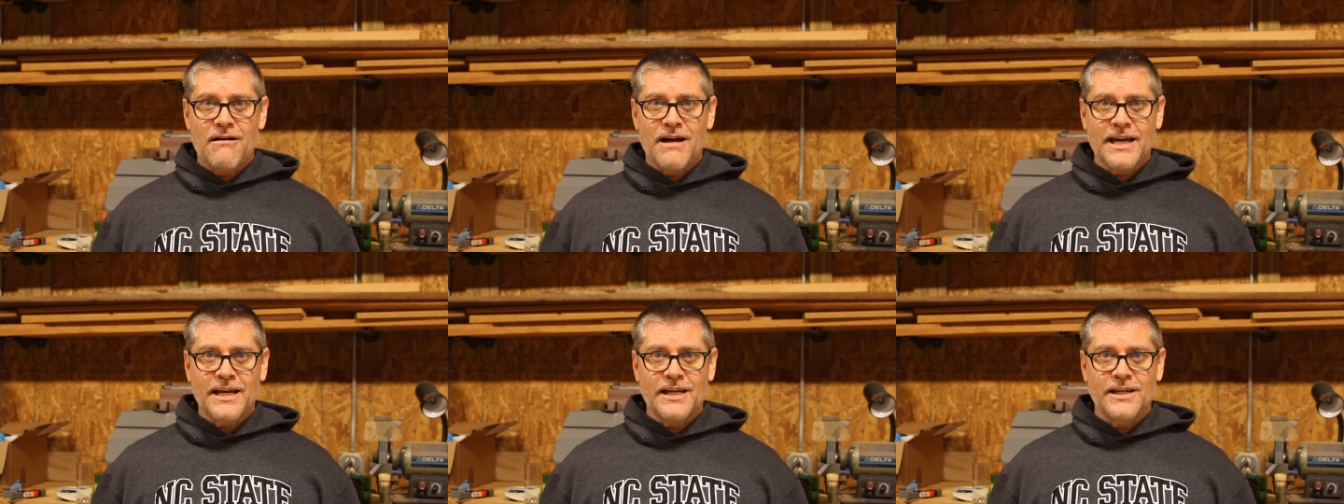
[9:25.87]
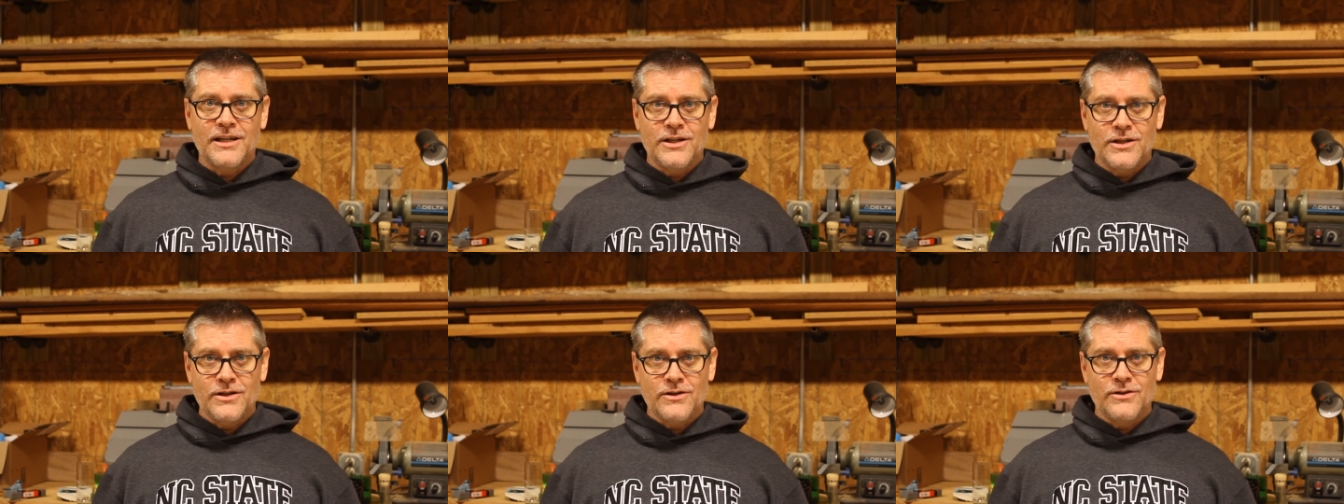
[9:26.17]
I
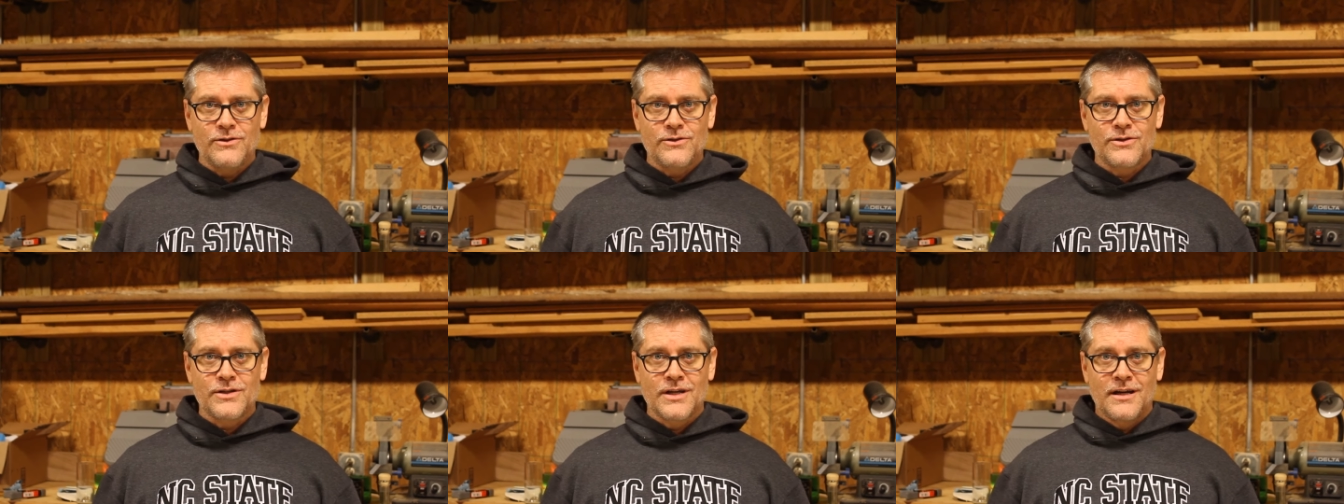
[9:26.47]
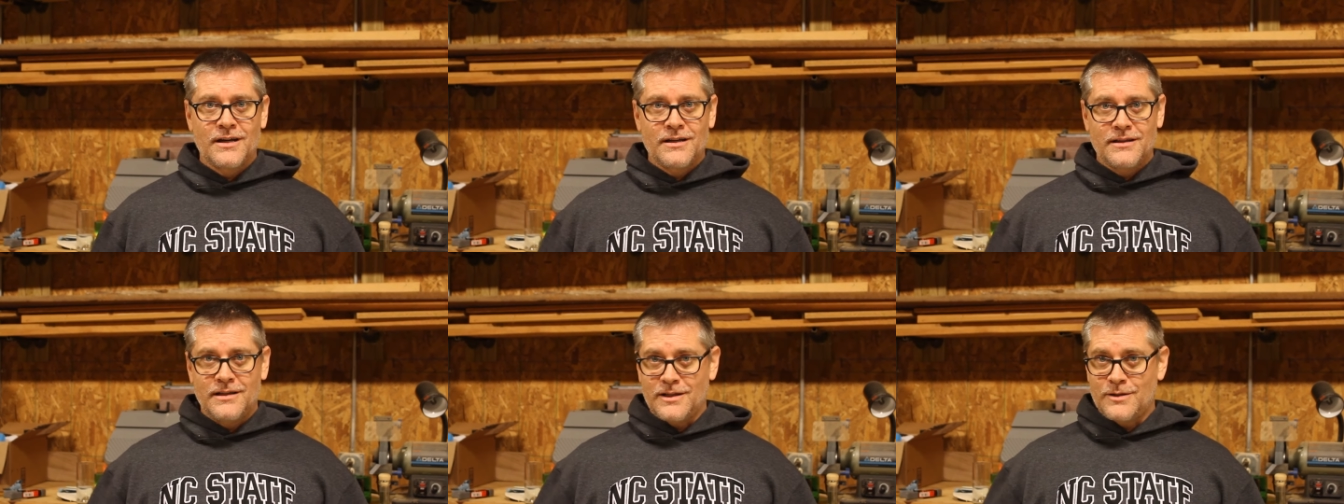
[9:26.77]
can
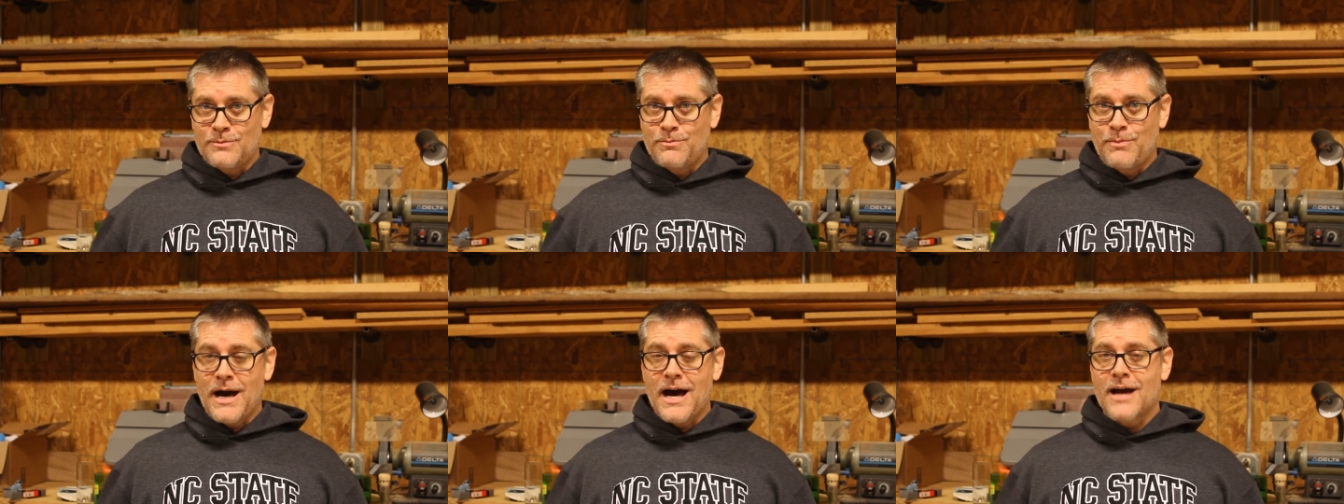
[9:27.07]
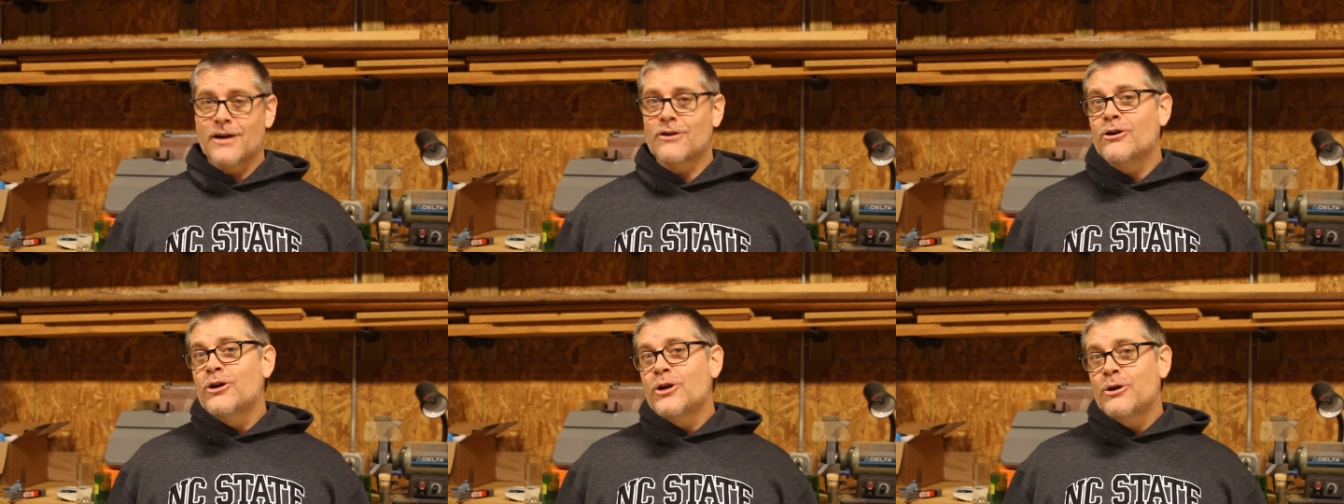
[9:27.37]
use this
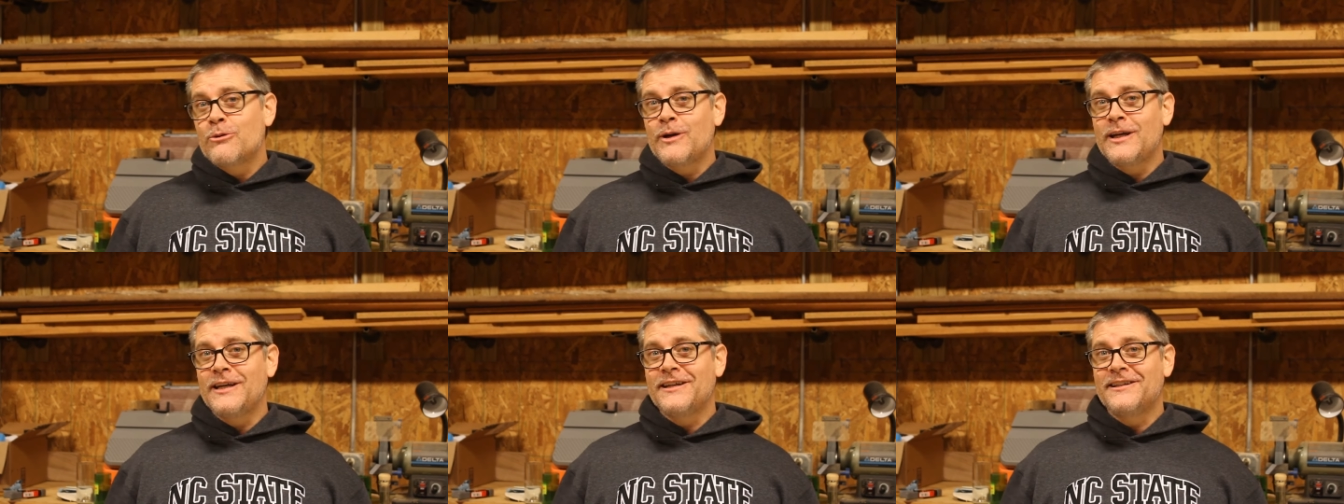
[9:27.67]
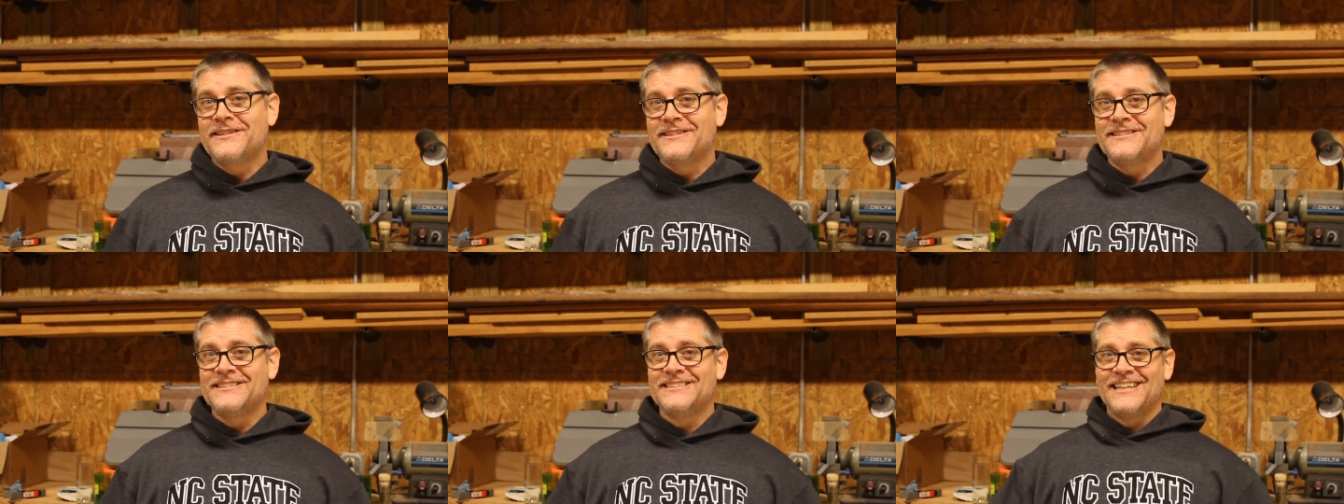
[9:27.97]
pottery
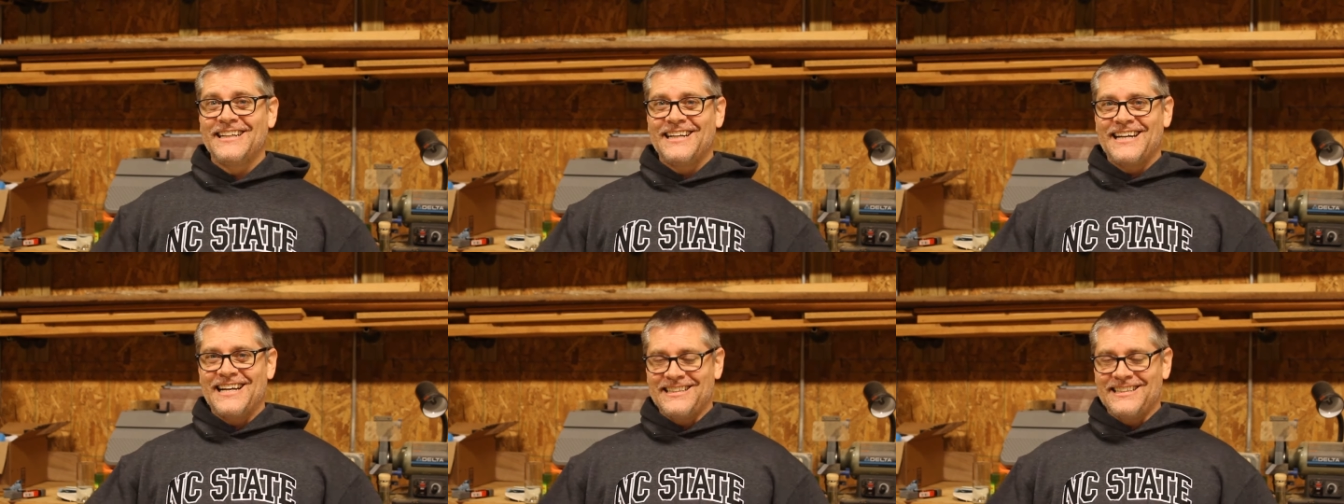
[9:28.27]
wheel